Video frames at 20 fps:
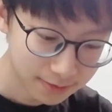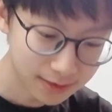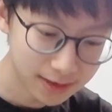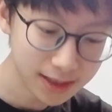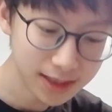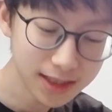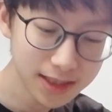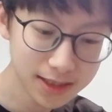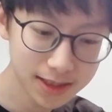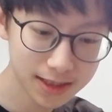
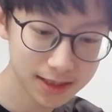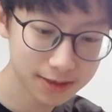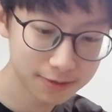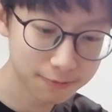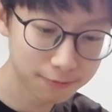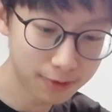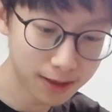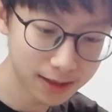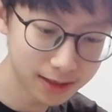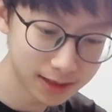
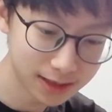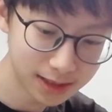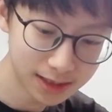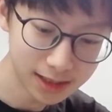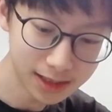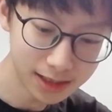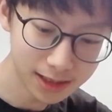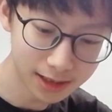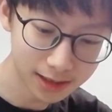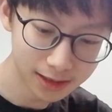This one
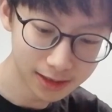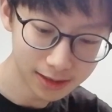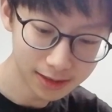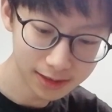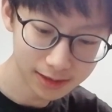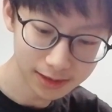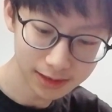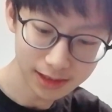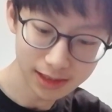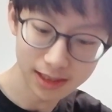here
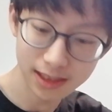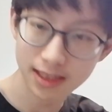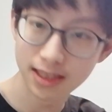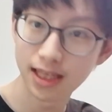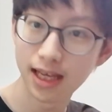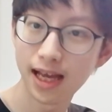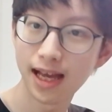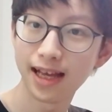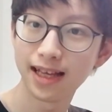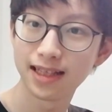
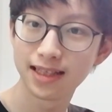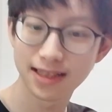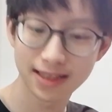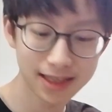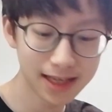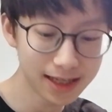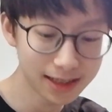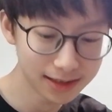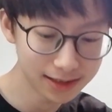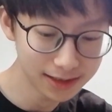is
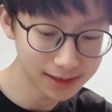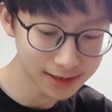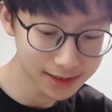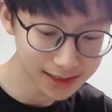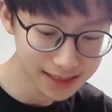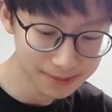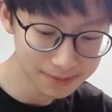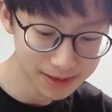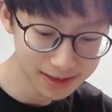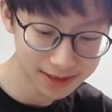exactly the
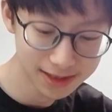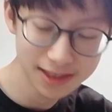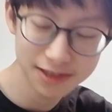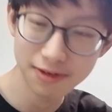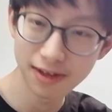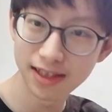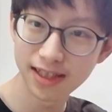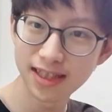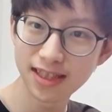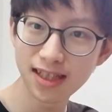same as
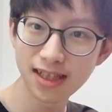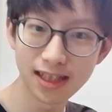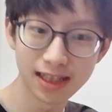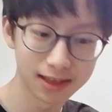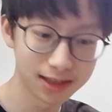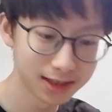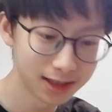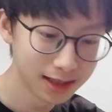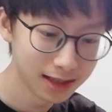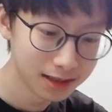this one, isn't
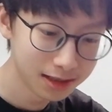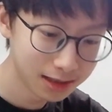it?